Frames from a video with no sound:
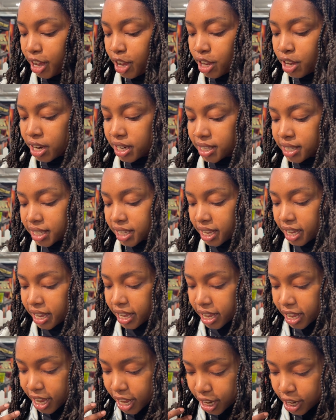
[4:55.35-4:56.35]
your
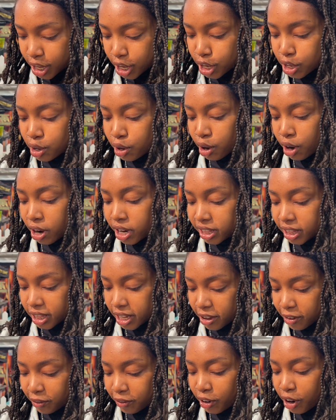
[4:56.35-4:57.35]
skin, your
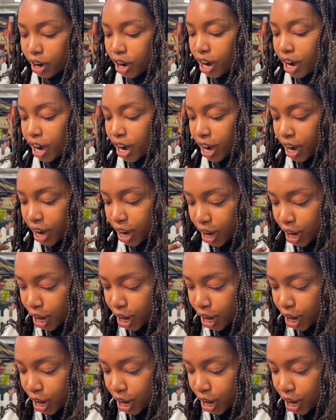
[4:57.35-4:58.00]
liver,